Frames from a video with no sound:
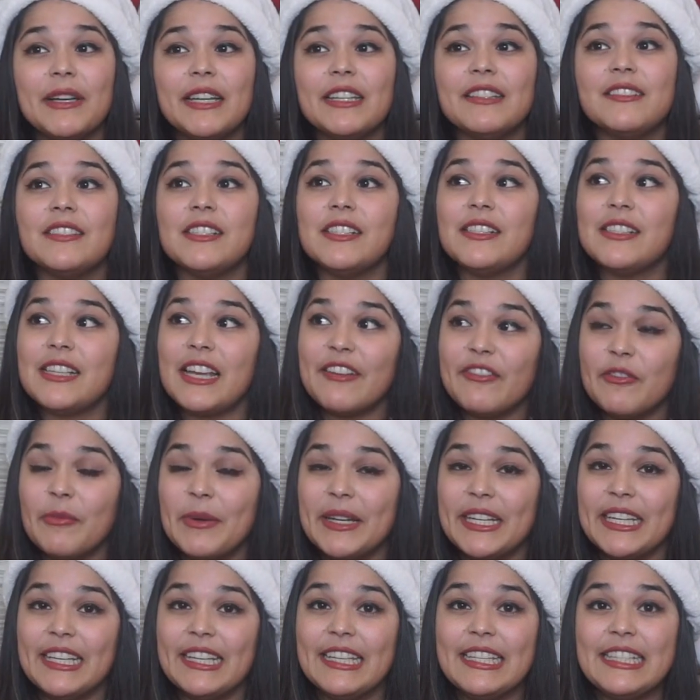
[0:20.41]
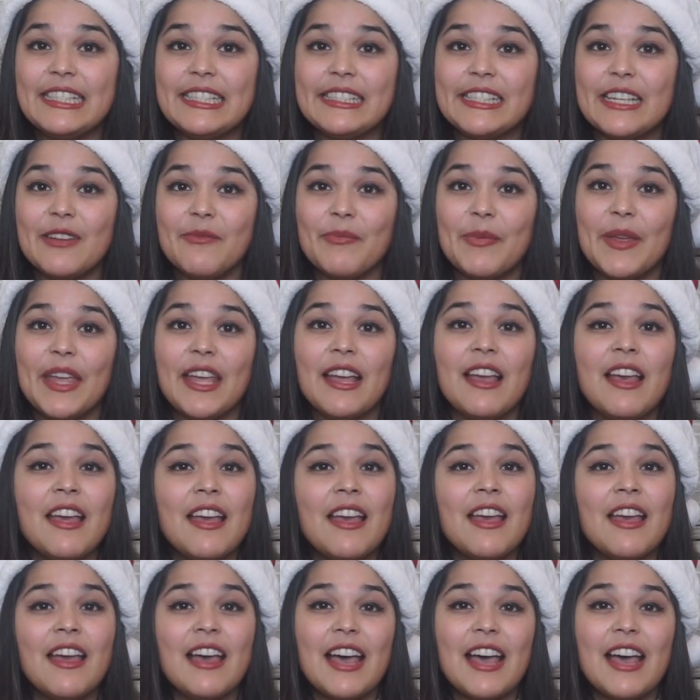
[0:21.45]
but since everybody is sleeping,